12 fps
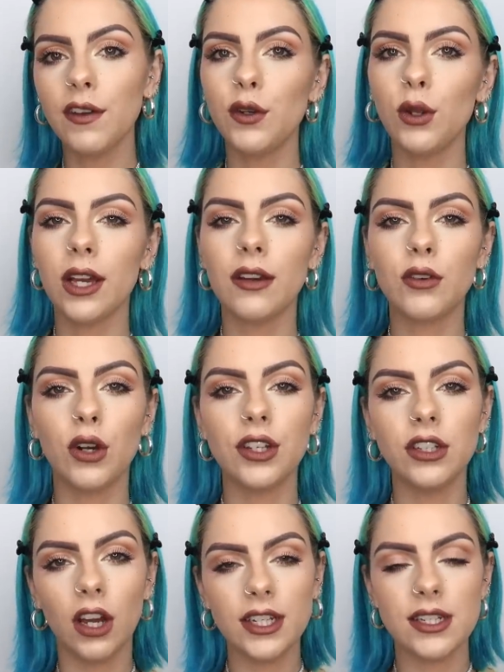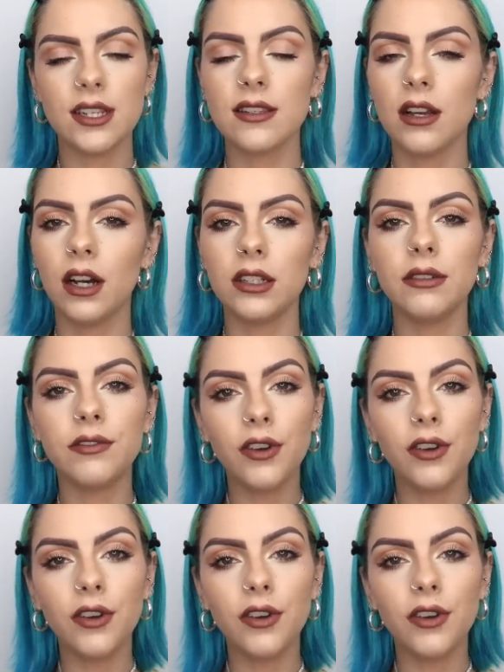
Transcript: I feel like I've got a 90s kind of